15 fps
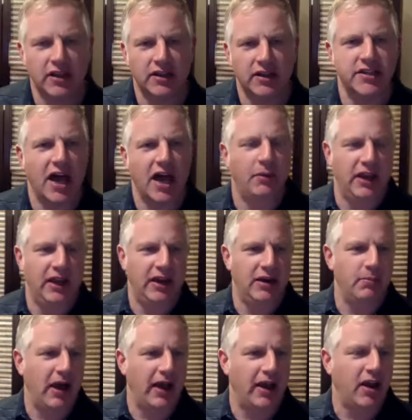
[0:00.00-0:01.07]

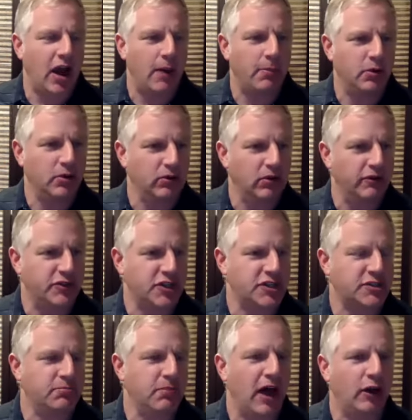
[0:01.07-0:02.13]
dominated by a couple of
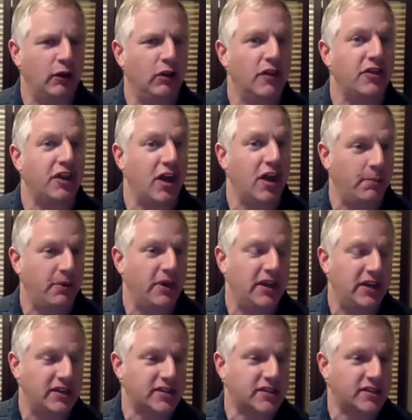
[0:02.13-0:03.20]
just monolithic
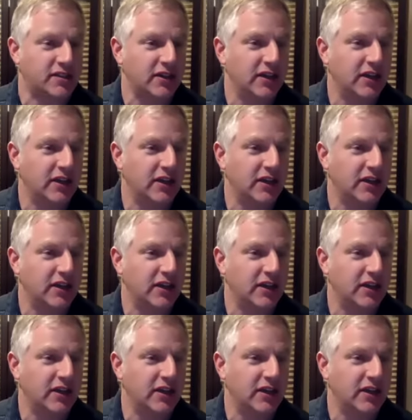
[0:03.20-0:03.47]
companies.